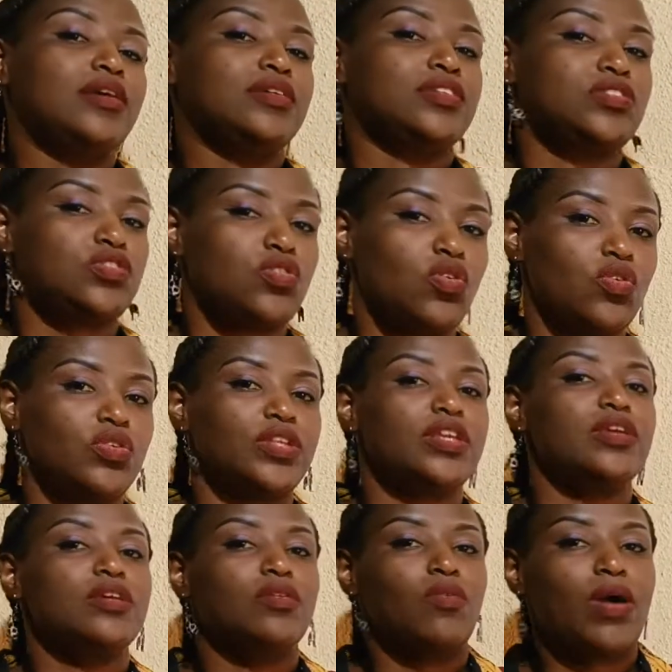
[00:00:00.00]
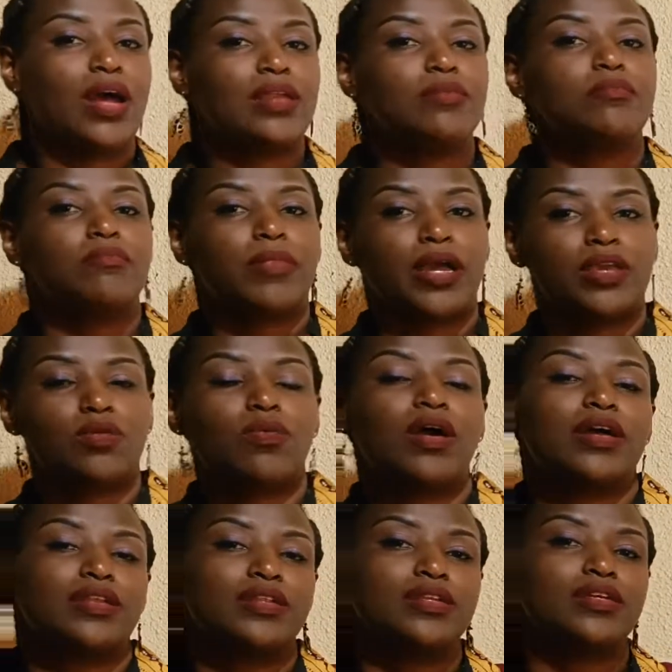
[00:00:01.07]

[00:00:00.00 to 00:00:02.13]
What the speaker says: slowly, one by one.